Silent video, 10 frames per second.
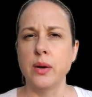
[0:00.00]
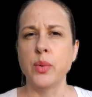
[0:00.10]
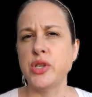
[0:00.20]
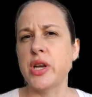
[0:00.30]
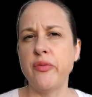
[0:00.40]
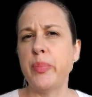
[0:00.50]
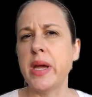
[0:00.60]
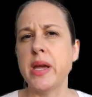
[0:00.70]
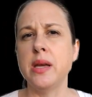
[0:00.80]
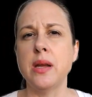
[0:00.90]
which have
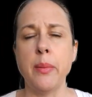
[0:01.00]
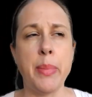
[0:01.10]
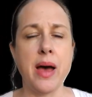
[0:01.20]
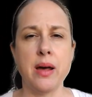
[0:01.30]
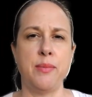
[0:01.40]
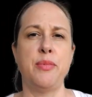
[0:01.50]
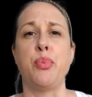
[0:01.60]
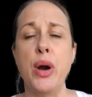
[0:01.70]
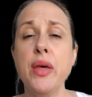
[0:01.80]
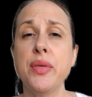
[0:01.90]
been about
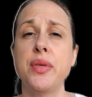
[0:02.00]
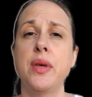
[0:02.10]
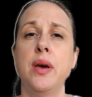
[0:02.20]
breath,